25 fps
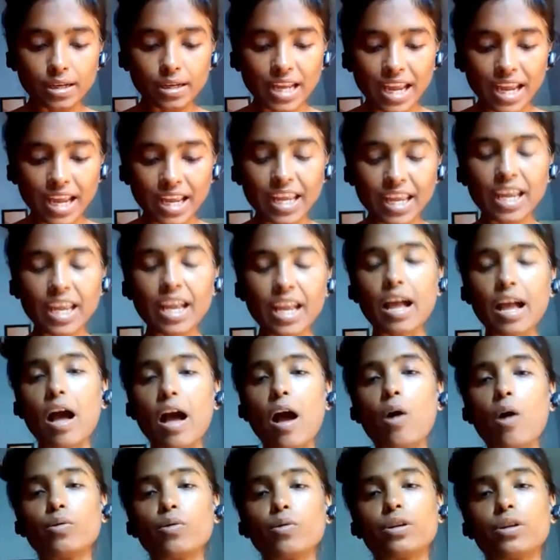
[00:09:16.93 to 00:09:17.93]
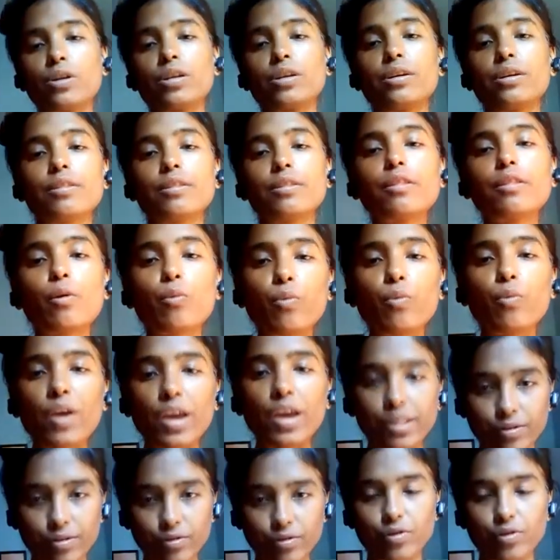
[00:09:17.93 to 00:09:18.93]
taking out the
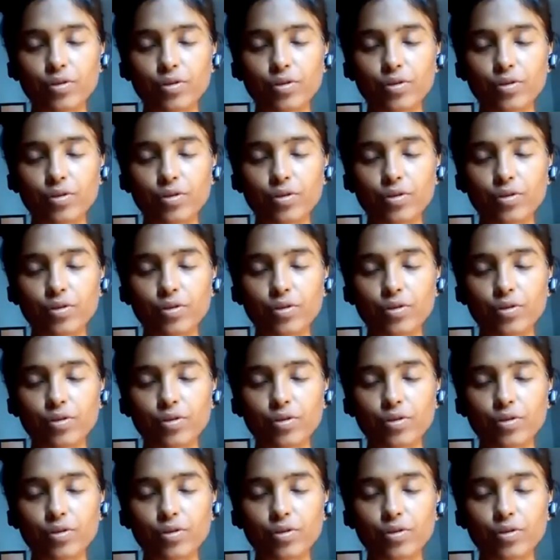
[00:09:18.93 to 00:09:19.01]
waste